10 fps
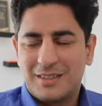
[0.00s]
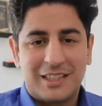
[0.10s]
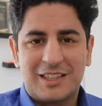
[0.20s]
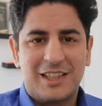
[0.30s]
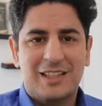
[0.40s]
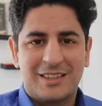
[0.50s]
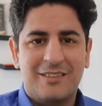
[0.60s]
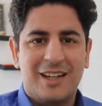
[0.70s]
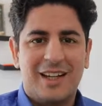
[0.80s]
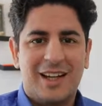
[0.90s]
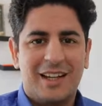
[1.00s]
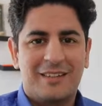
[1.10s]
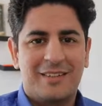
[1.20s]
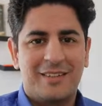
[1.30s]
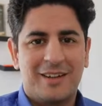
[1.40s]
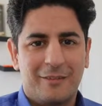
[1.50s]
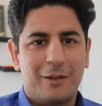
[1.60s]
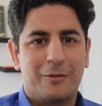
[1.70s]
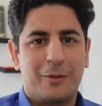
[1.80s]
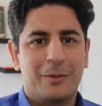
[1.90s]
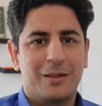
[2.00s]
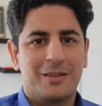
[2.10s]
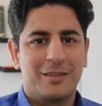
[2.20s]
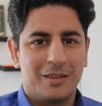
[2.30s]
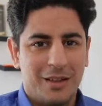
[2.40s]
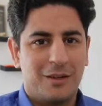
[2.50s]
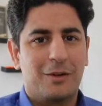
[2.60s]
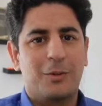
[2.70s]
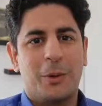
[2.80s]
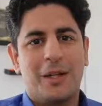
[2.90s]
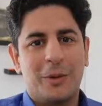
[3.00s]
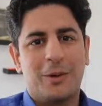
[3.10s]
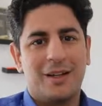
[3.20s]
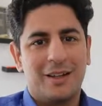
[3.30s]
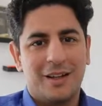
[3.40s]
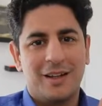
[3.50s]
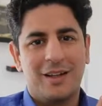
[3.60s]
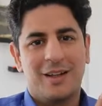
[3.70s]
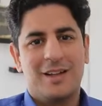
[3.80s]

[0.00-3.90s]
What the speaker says: 16 17 nights away from the year of 2023.